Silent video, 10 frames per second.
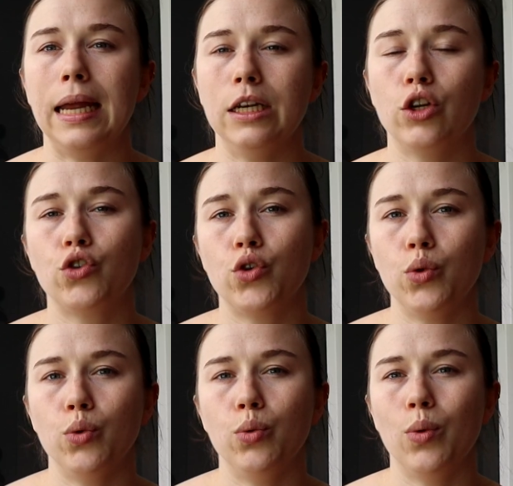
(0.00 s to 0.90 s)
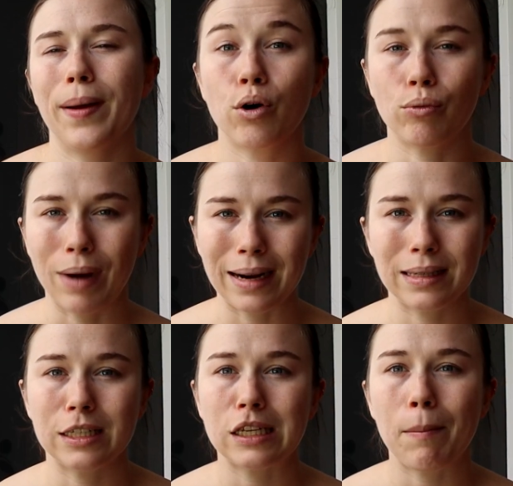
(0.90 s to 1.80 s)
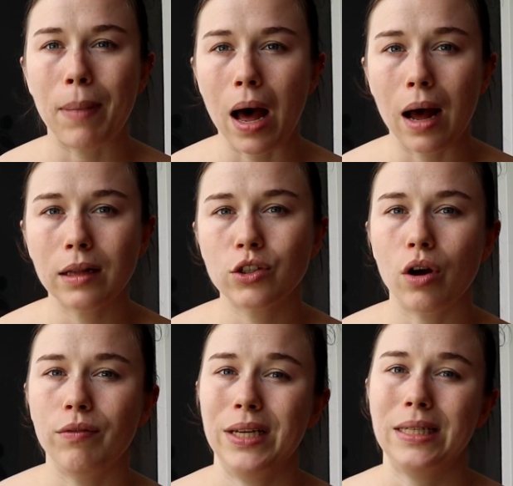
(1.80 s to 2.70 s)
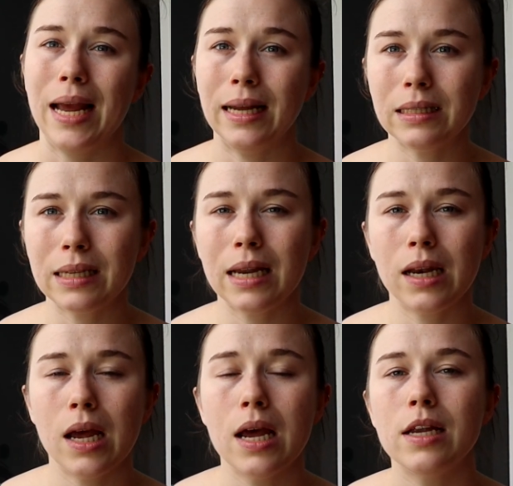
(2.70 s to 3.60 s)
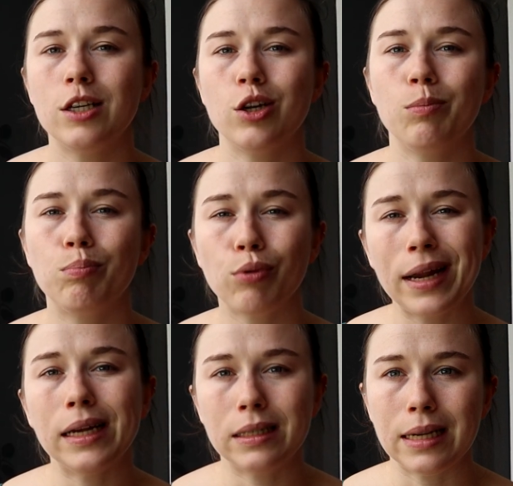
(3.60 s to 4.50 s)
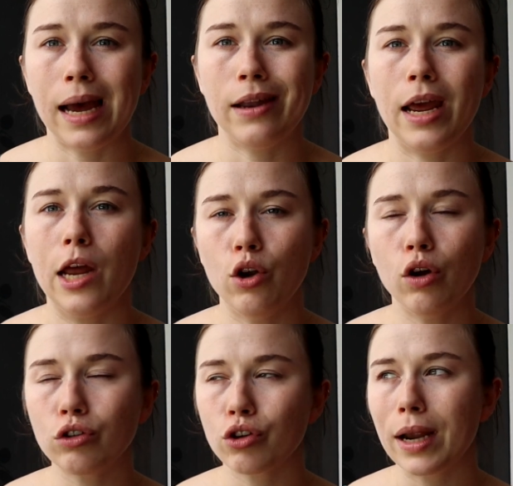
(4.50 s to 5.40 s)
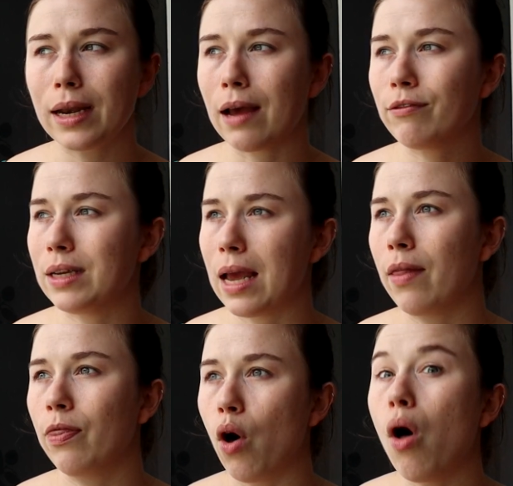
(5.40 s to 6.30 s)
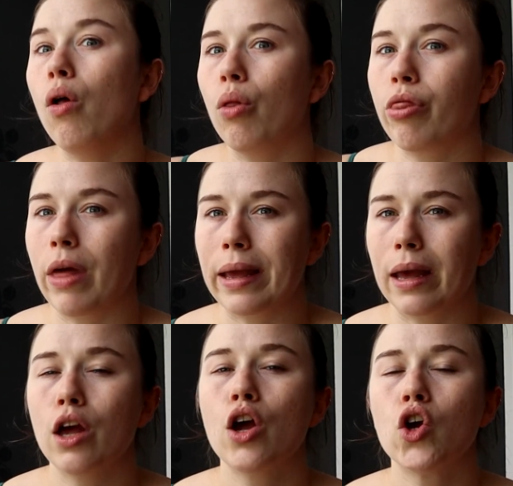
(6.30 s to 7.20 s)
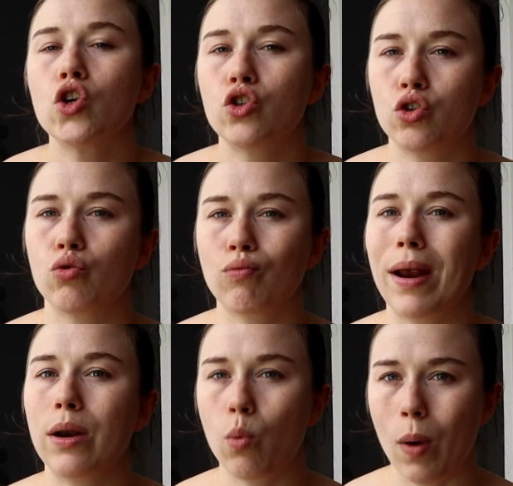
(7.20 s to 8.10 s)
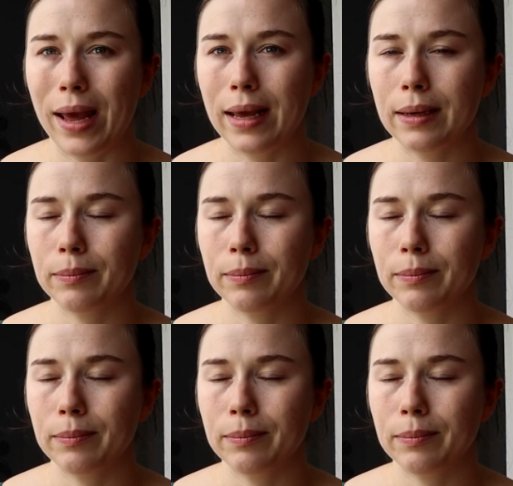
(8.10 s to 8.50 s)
and to practice parts of this handstand, to break it down and not try and have to get the whole thing straight away.